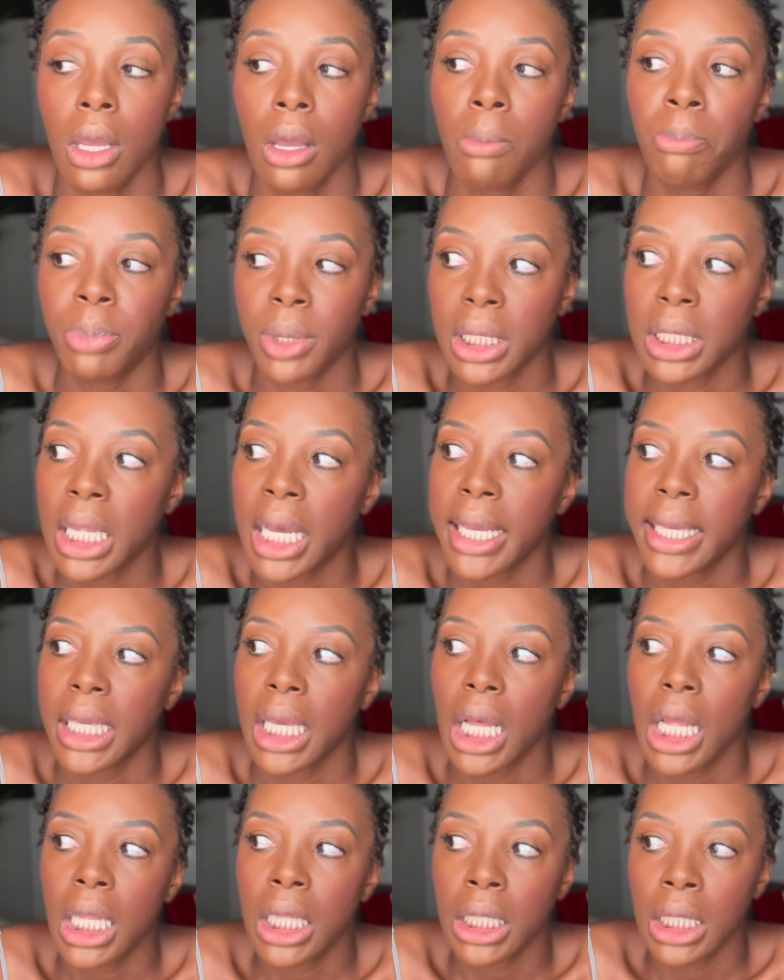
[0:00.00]
But
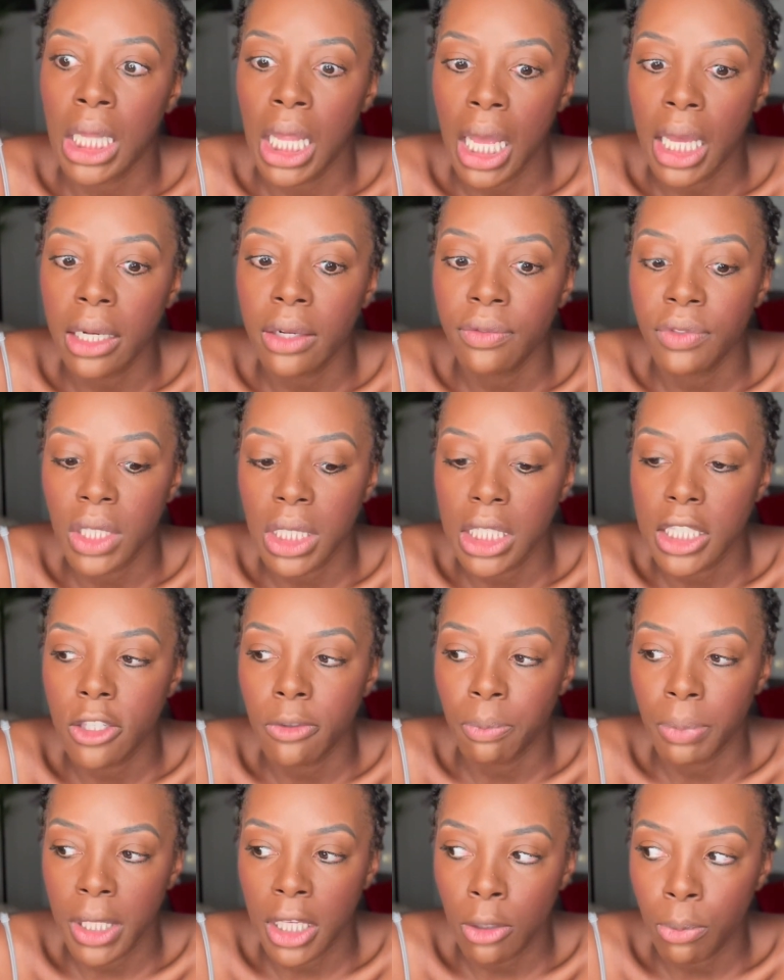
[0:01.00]
like a lot of
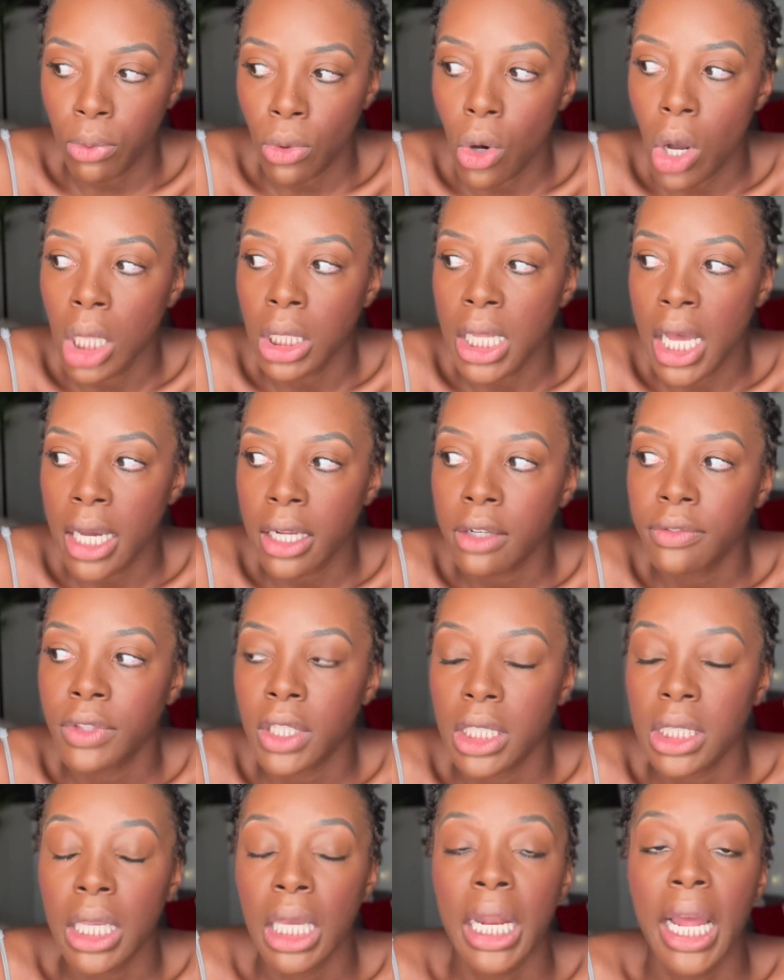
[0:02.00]
these people,
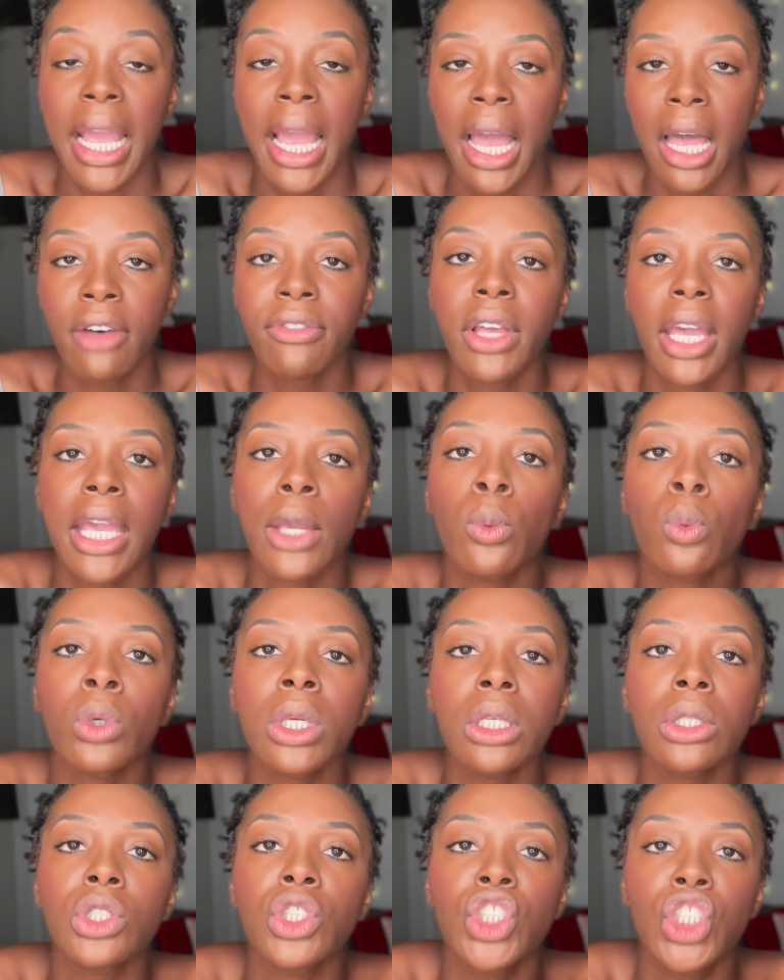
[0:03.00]
and I have a
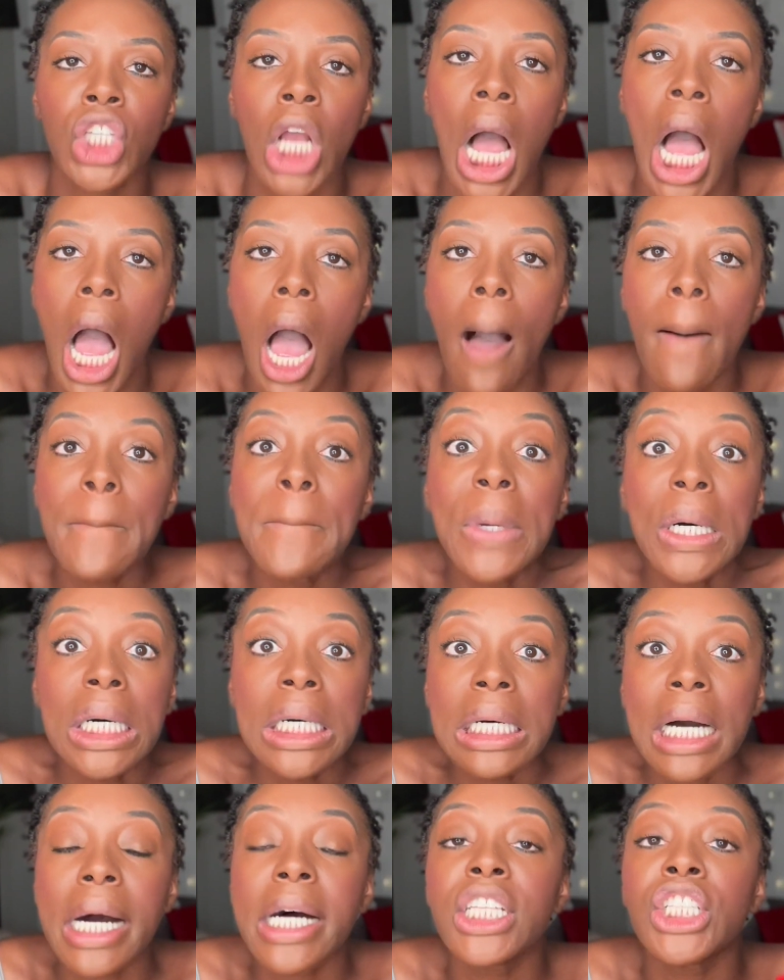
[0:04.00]
real
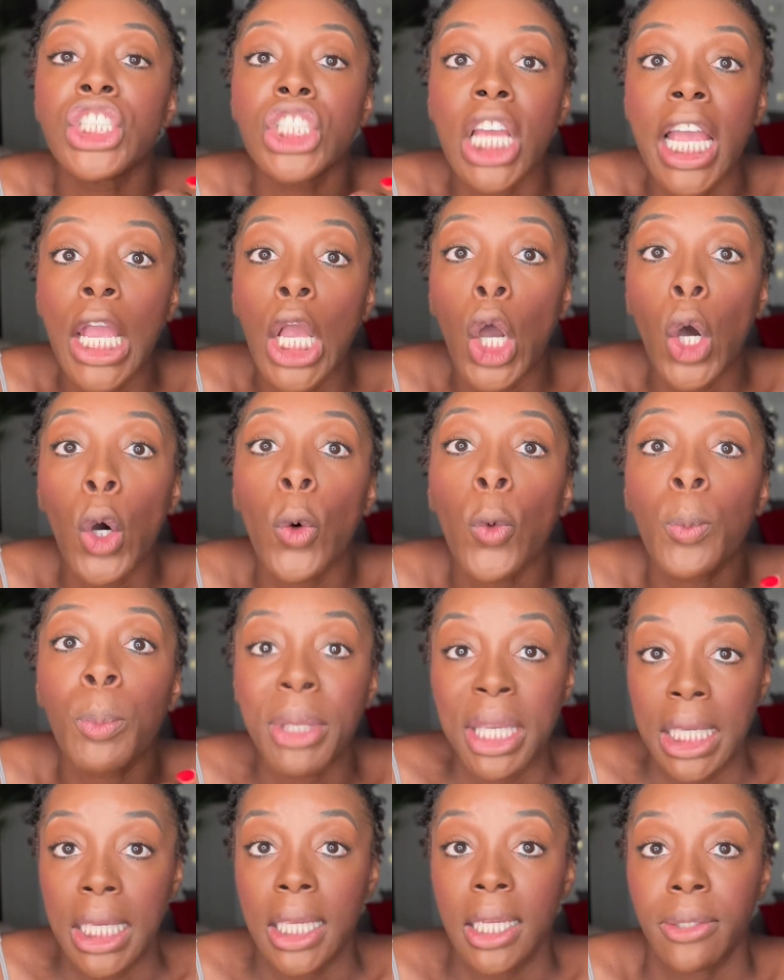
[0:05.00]
job, a
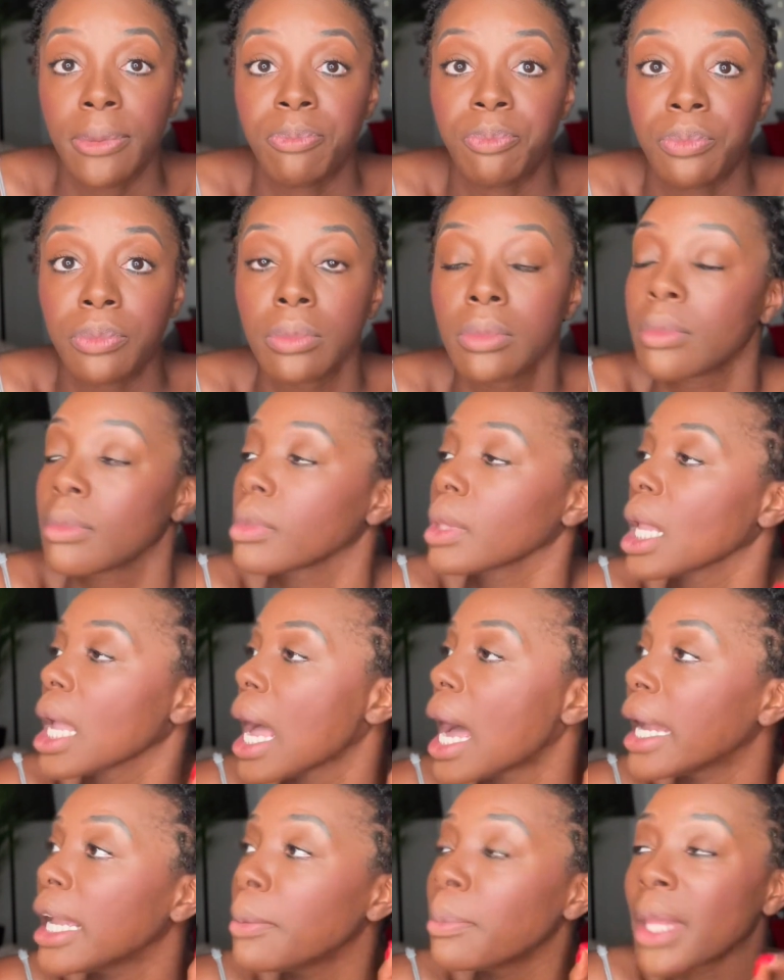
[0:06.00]
J-O-B.
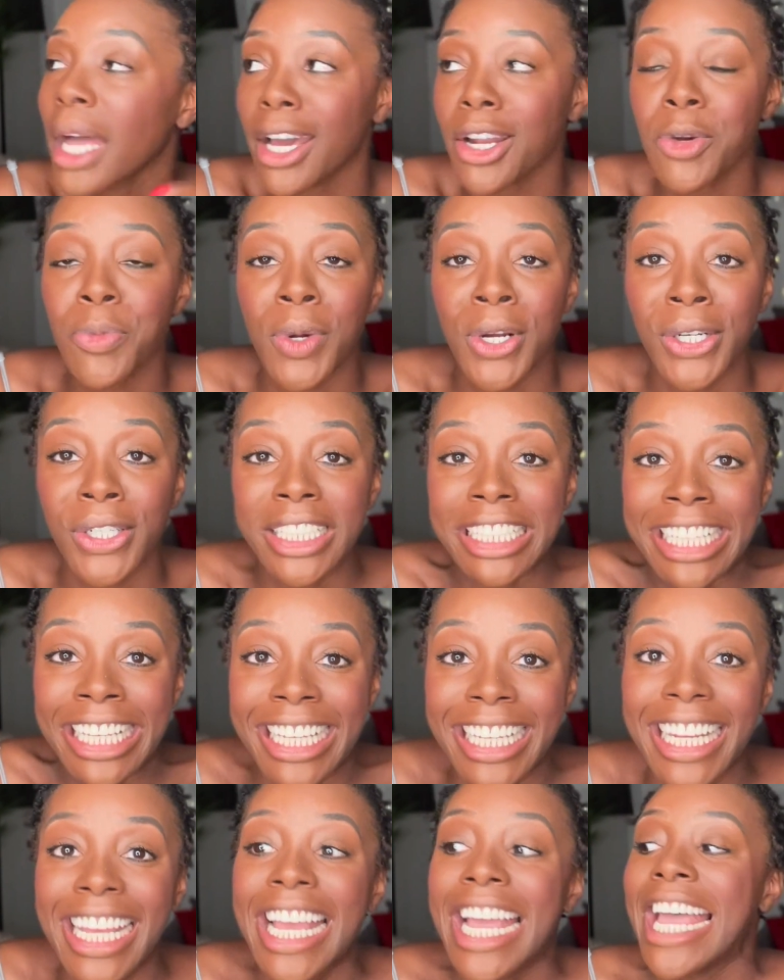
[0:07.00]
I am not a
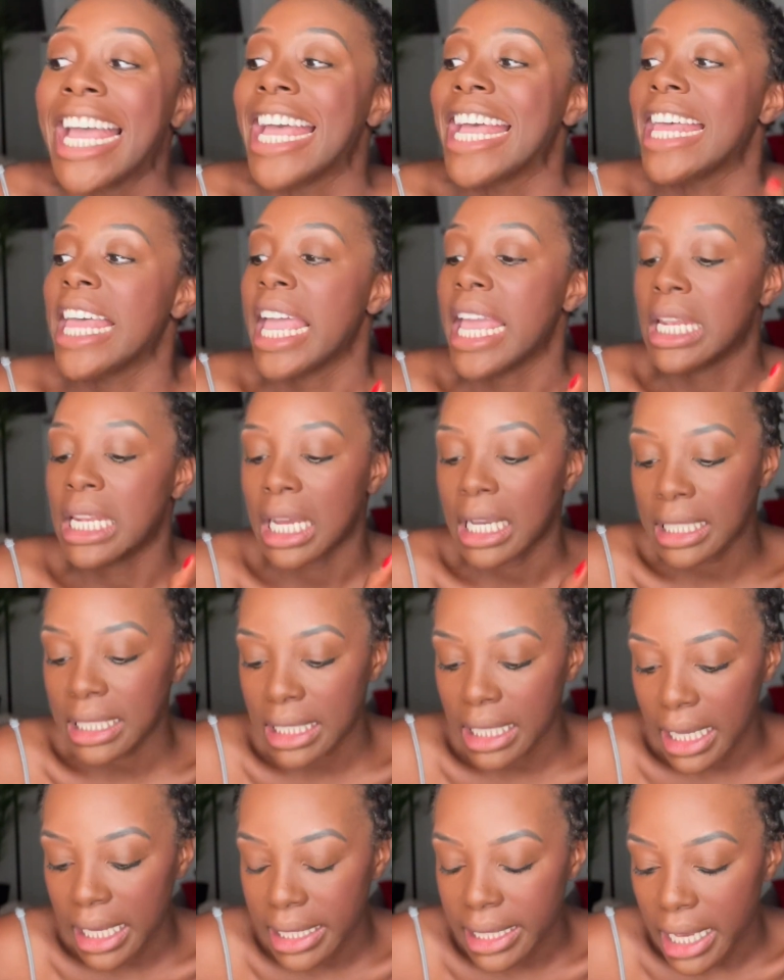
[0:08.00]
person, and not
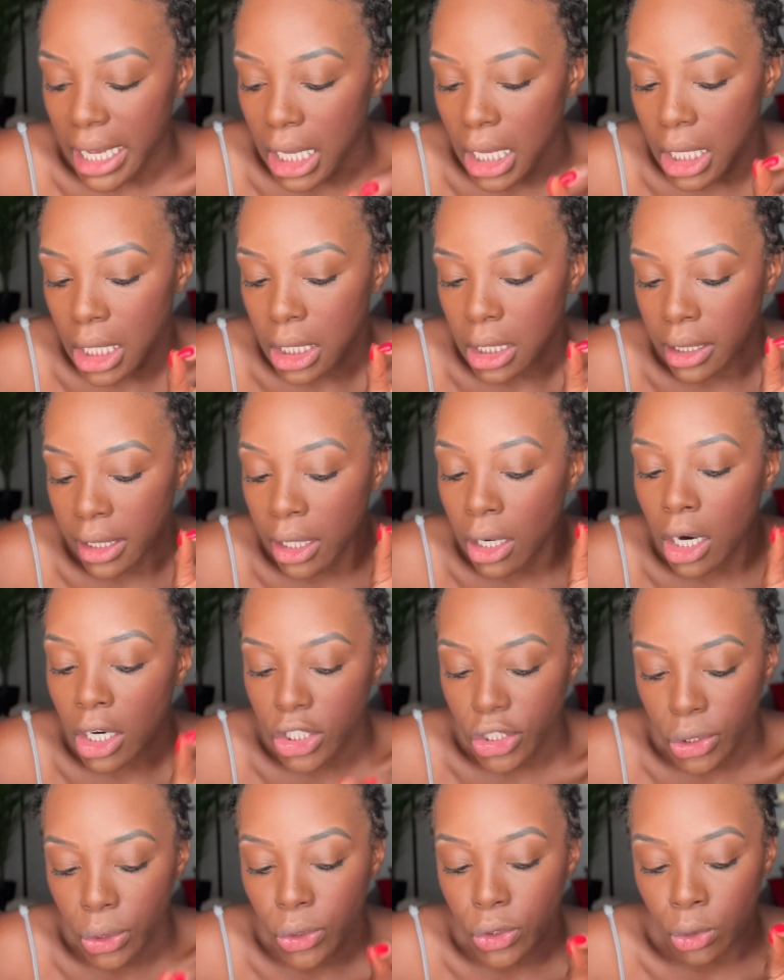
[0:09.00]
saying that there are
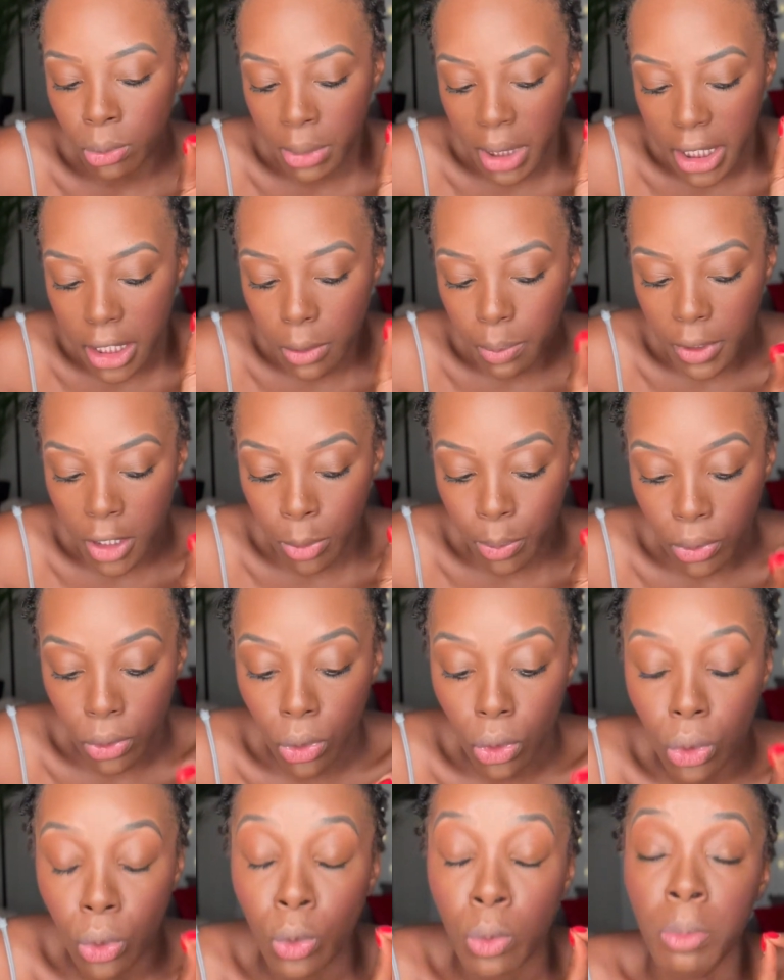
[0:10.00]
social media
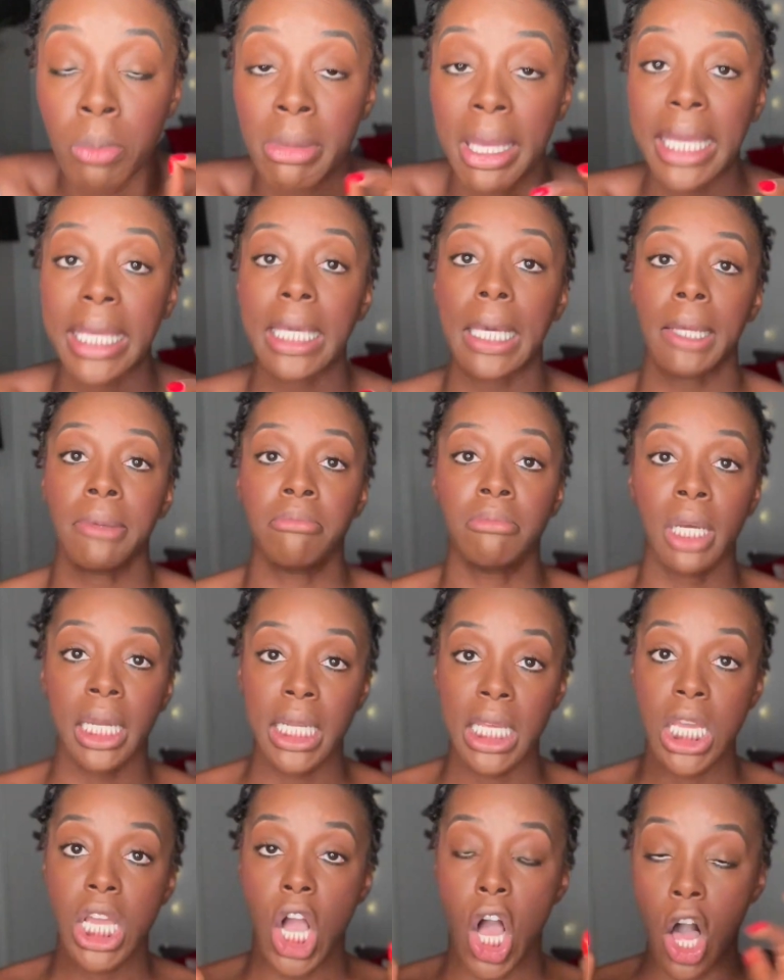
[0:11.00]
people who make
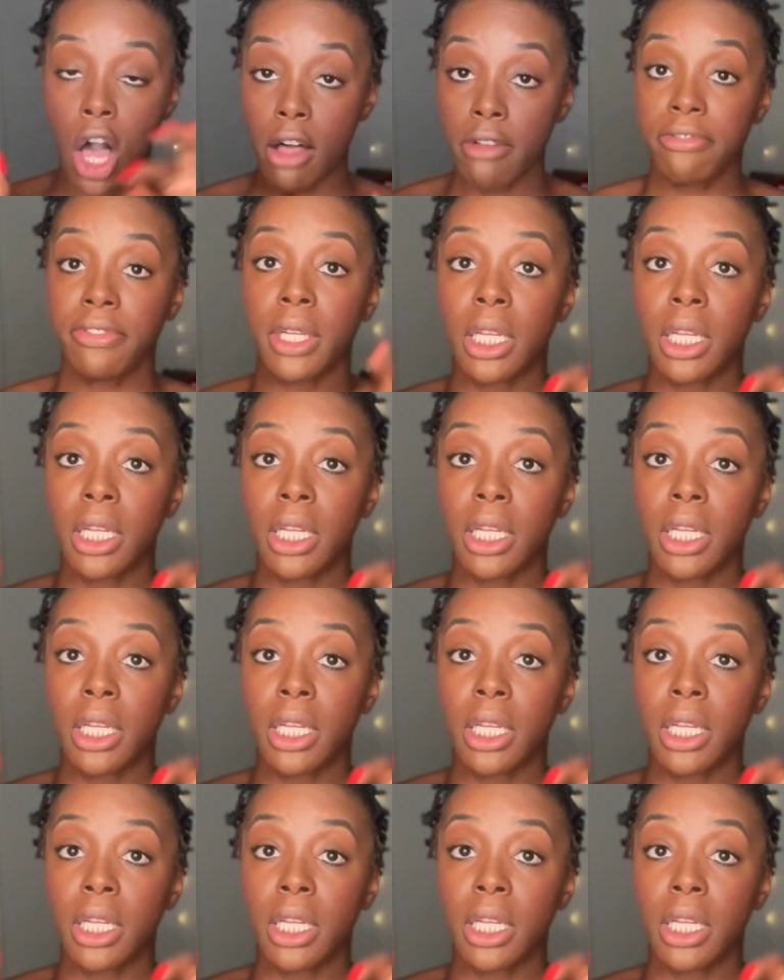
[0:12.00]
money off